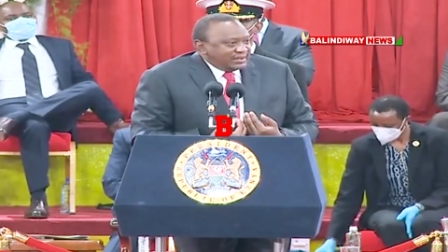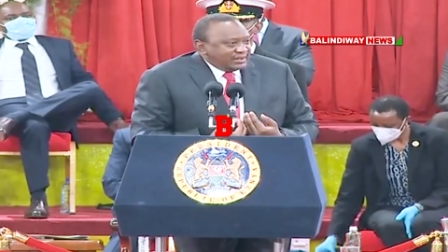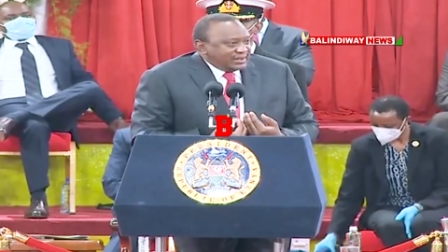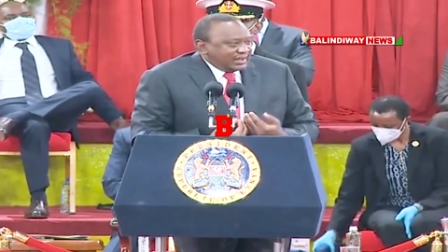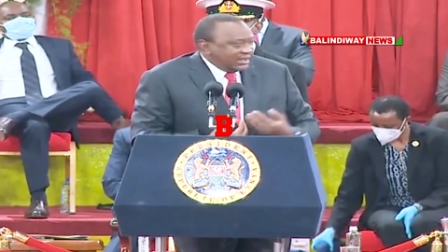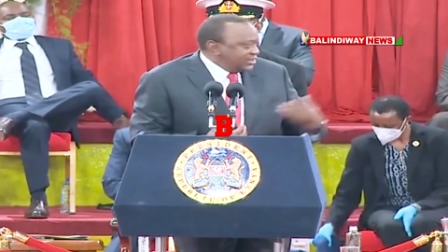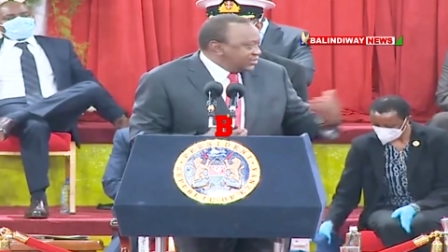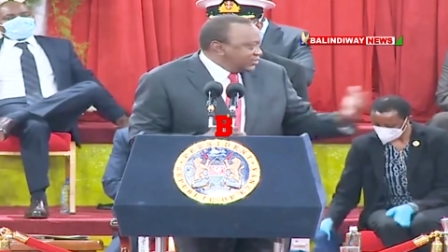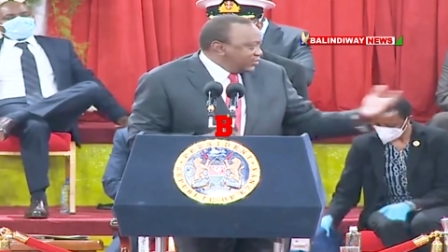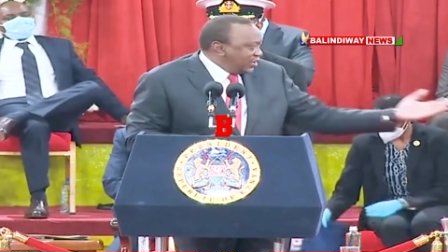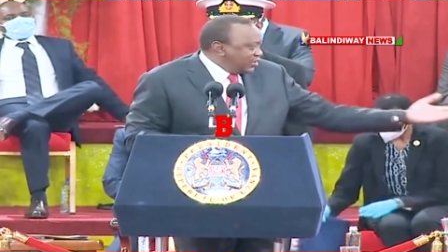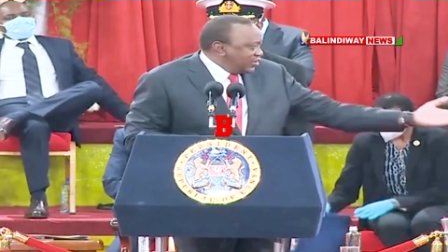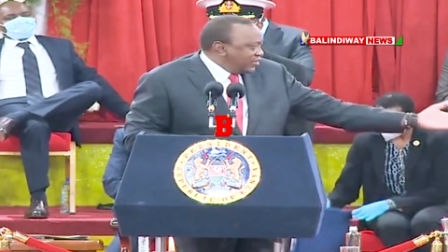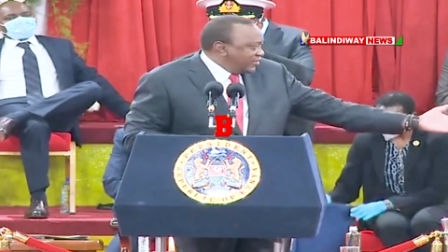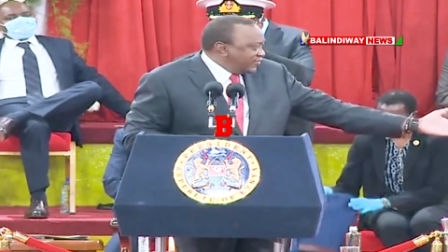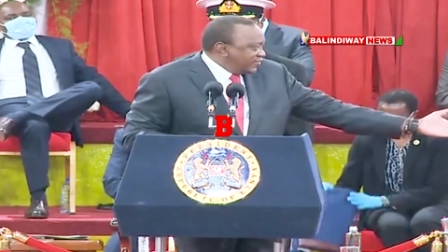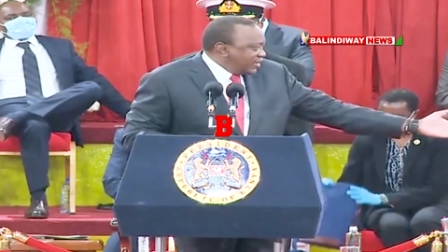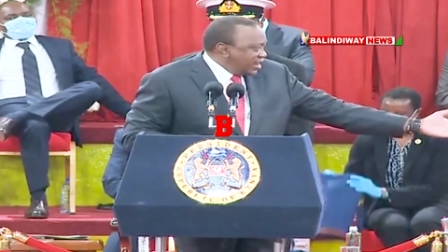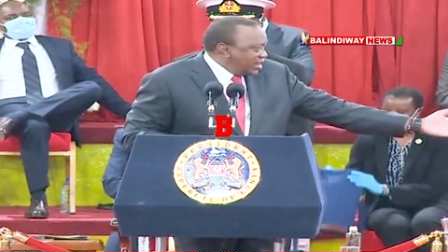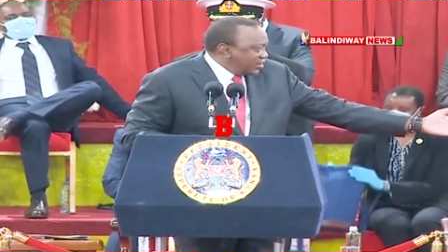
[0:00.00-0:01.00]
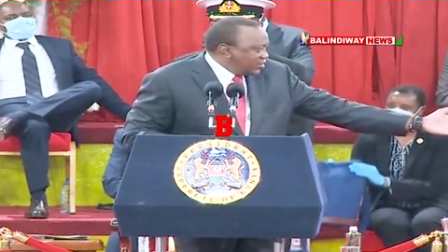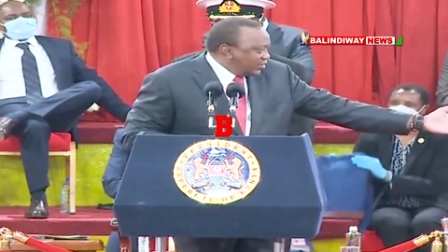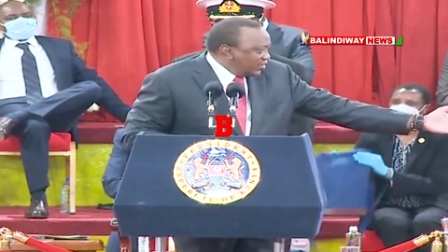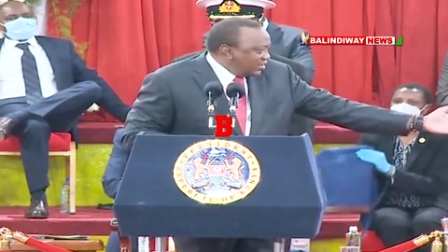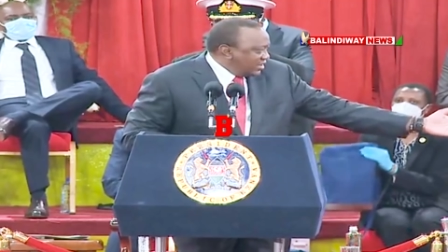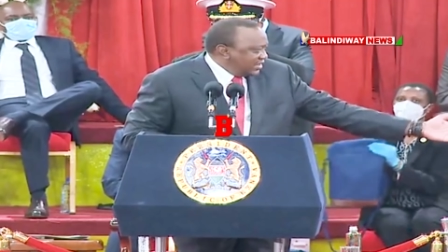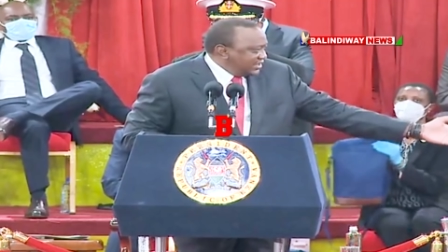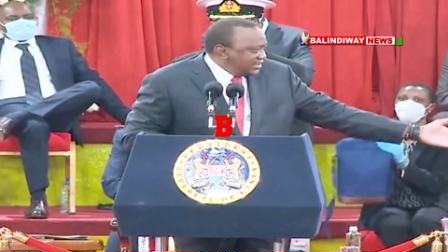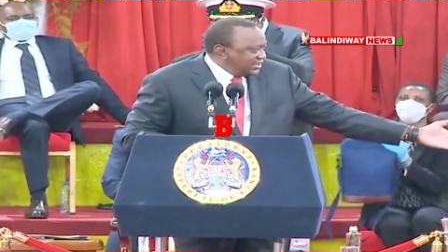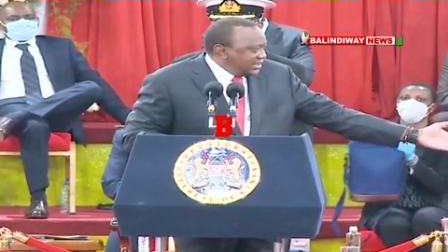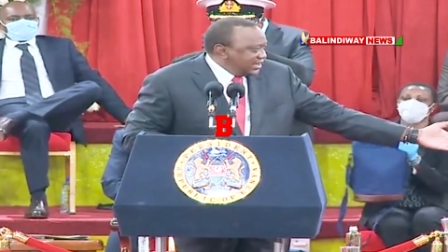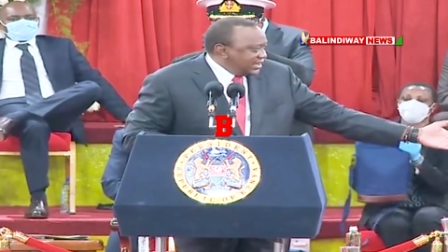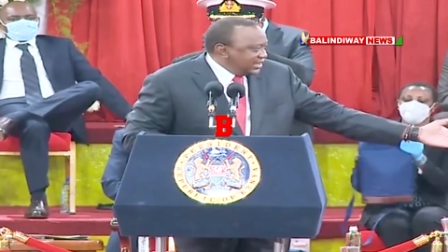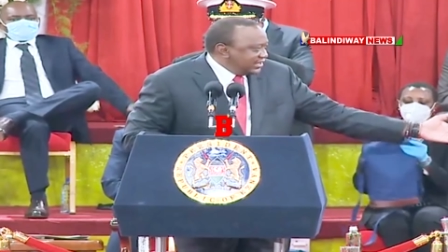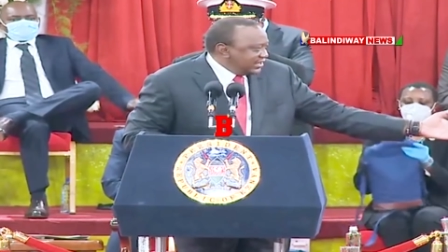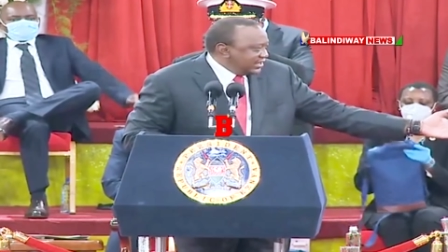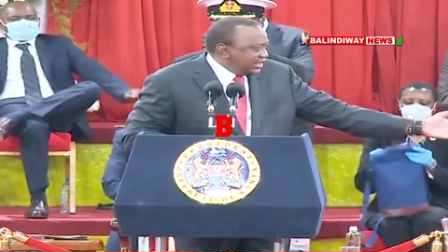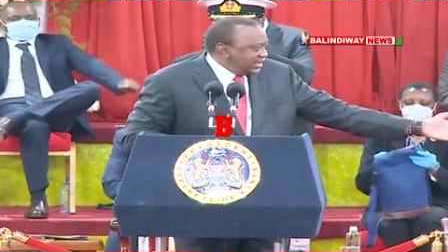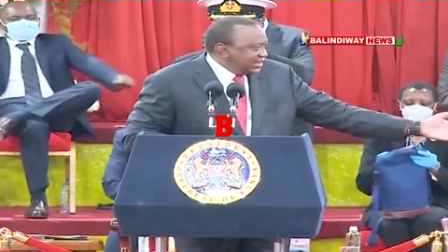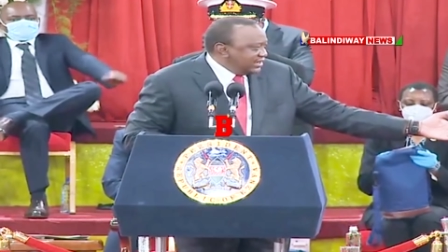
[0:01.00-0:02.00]
As one of our colleagues here
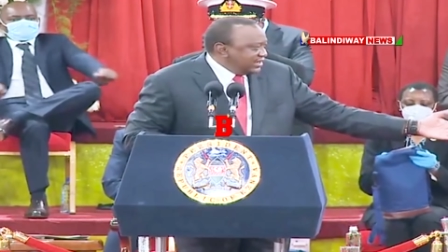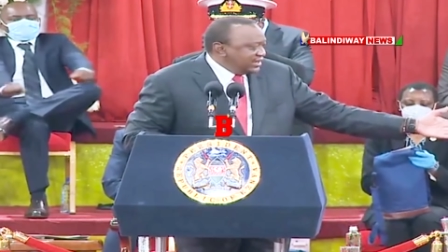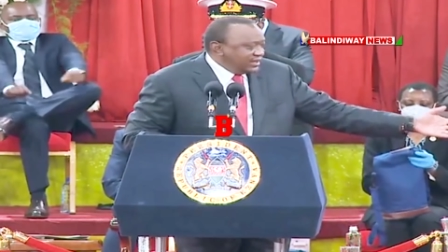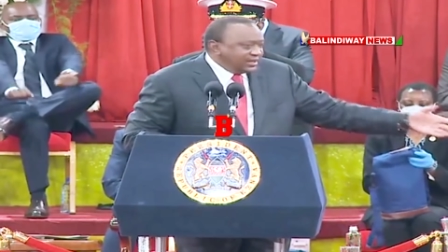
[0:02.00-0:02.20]
said,